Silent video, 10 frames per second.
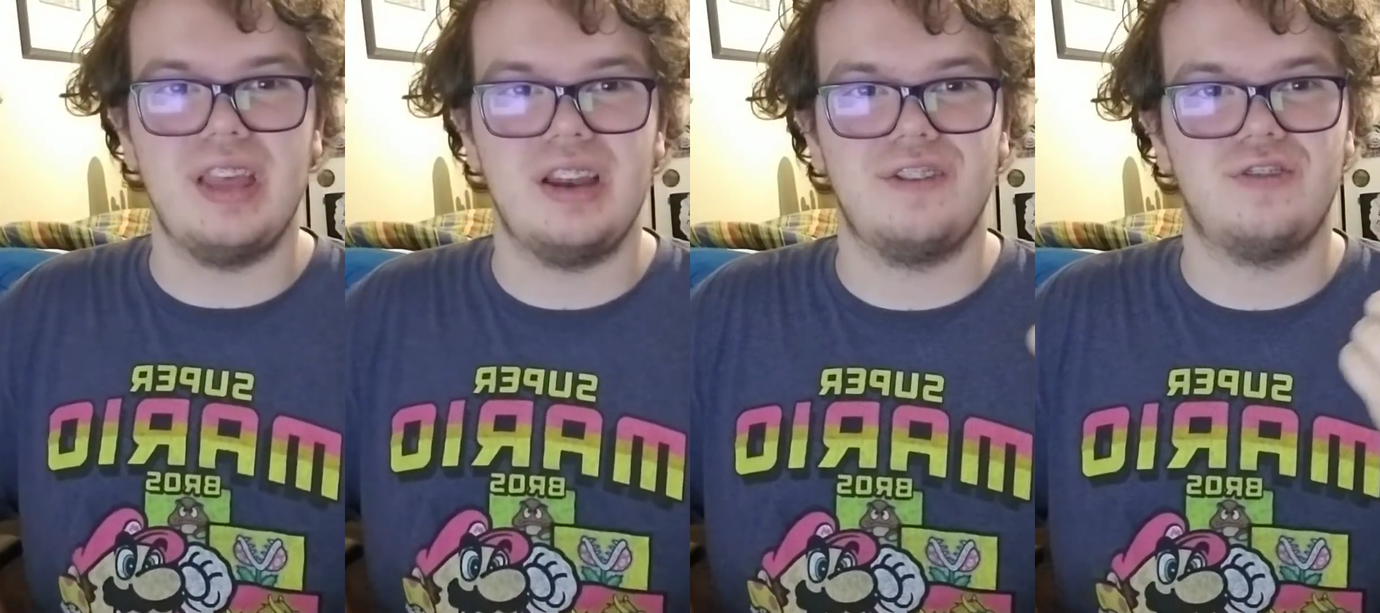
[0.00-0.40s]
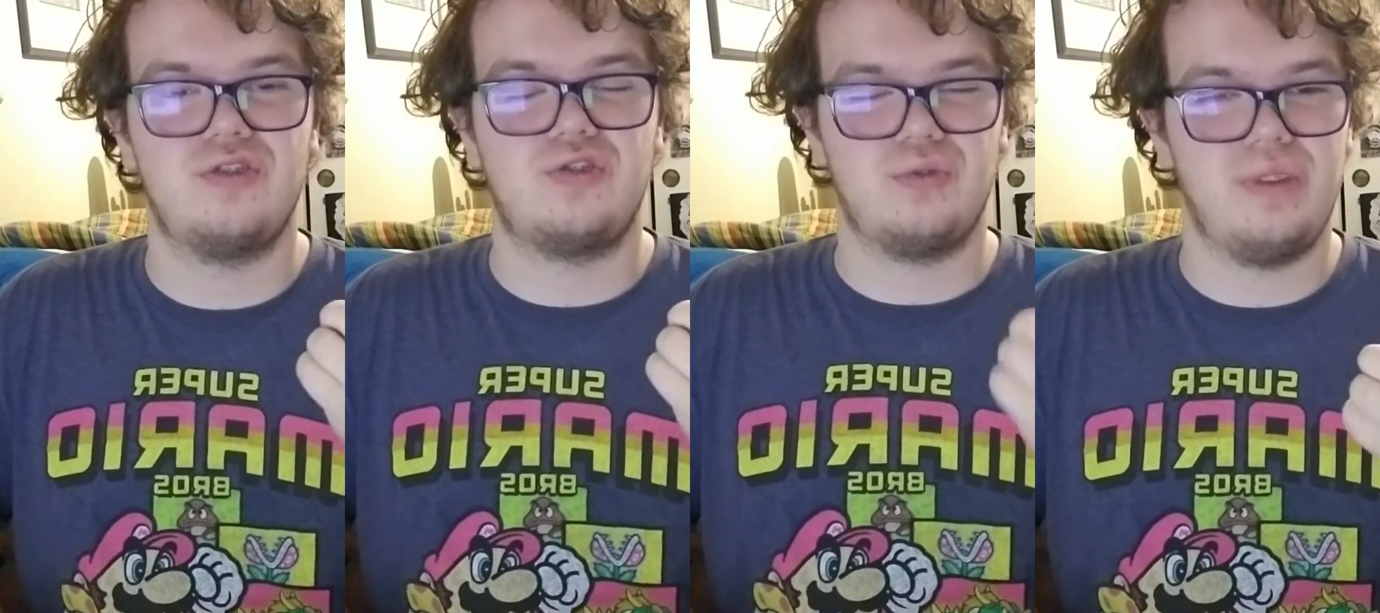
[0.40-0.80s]
that
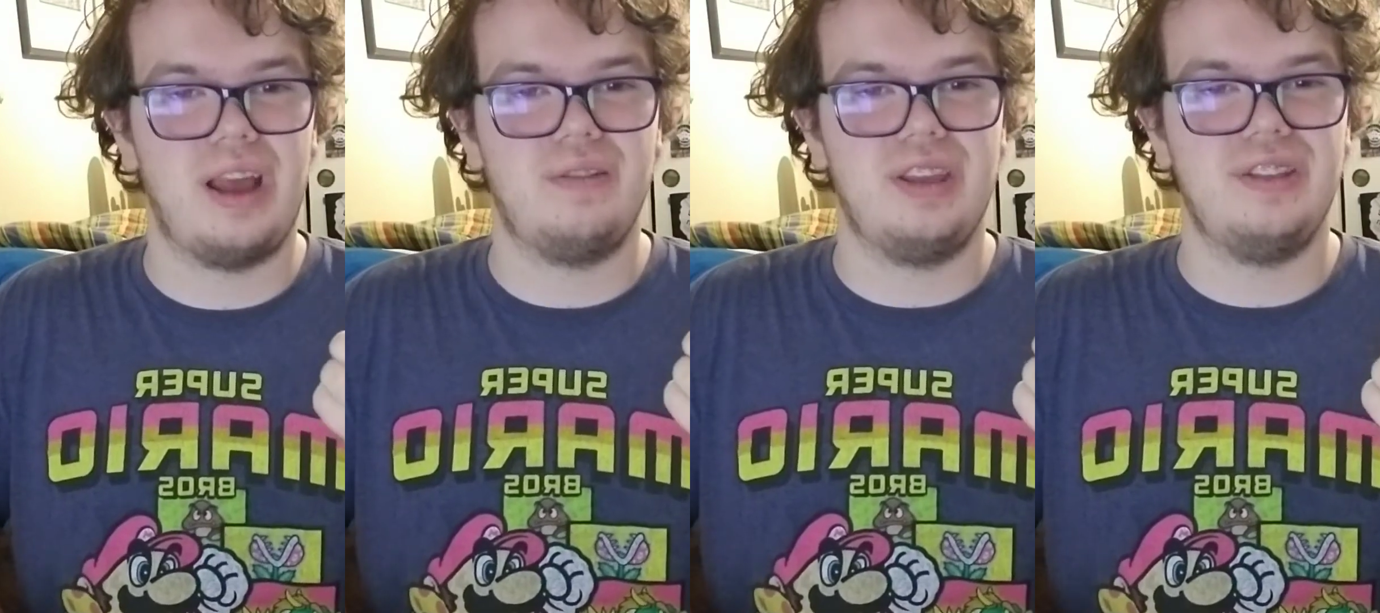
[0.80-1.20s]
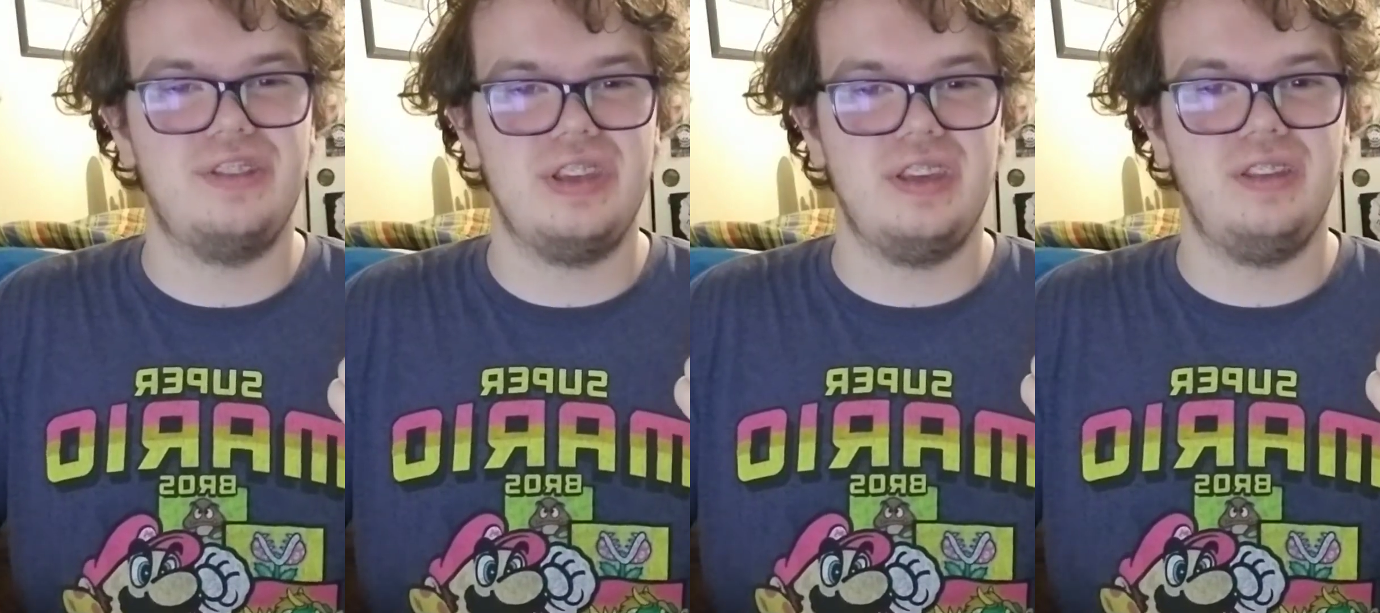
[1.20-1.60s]
drowning
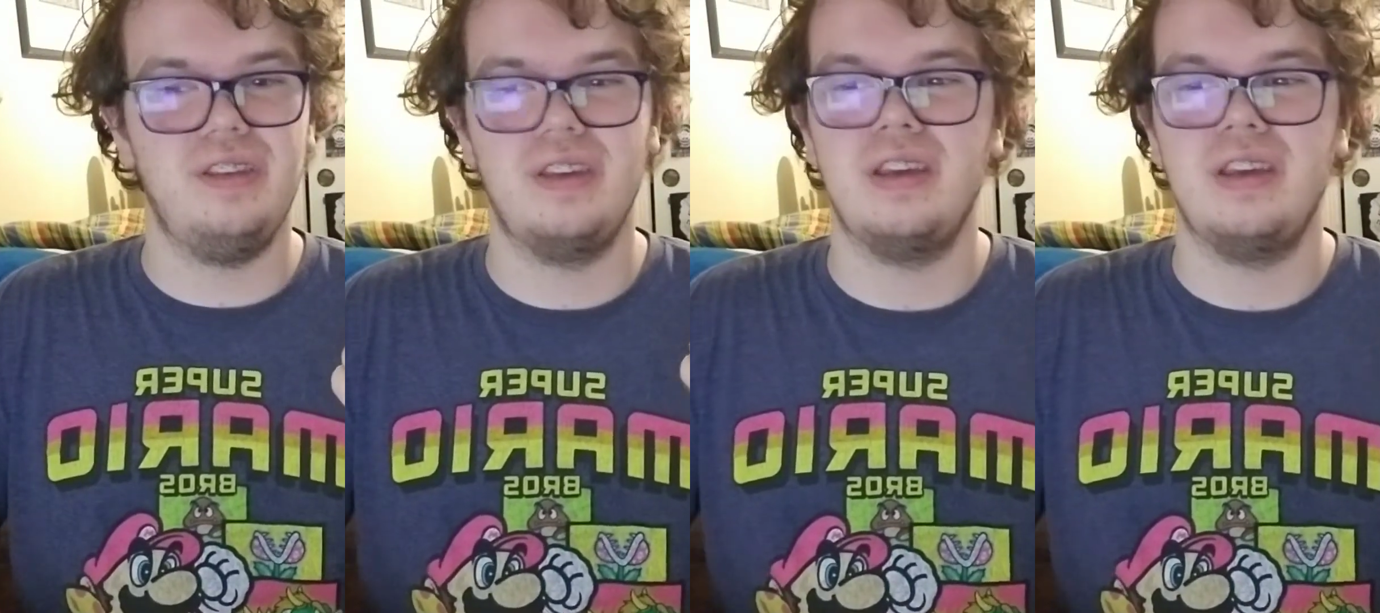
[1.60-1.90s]
thing,